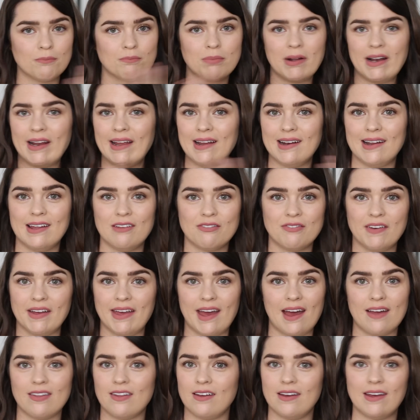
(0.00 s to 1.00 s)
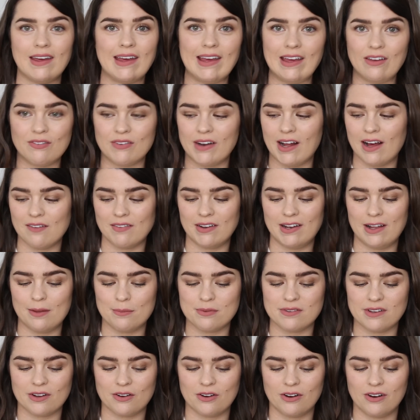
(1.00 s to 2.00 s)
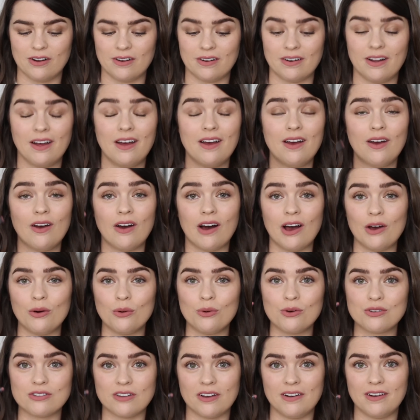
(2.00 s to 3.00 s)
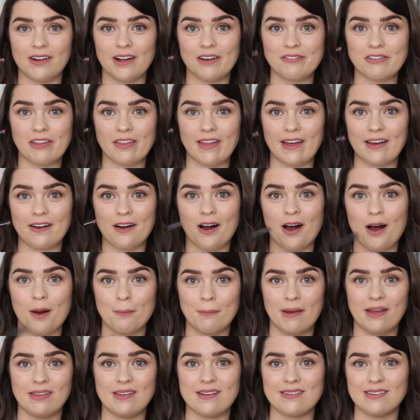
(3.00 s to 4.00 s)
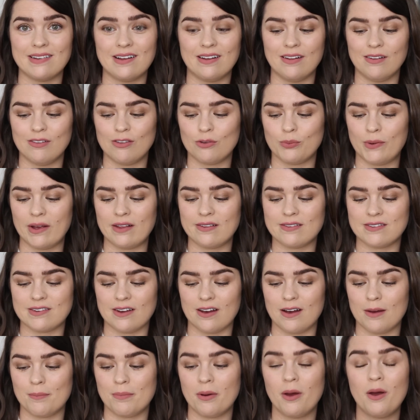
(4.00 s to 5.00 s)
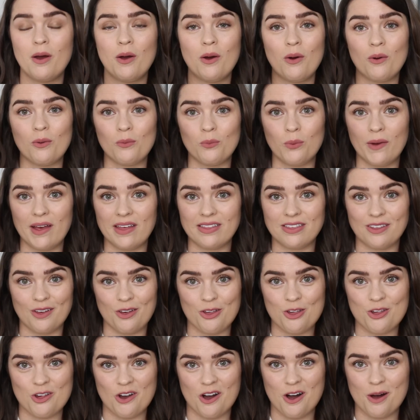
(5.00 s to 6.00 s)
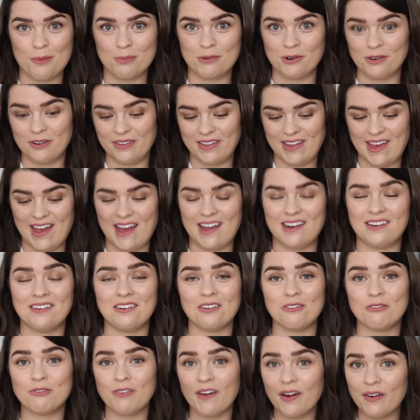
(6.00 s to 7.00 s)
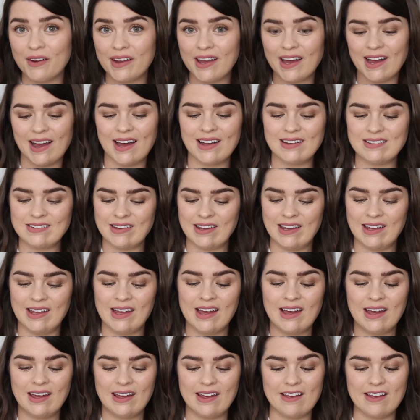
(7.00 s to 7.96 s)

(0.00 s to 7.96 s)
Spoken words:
completely forget that you even have a lipstick on. I also love that they come in this little twist up with a sharpener at the end. Very handy,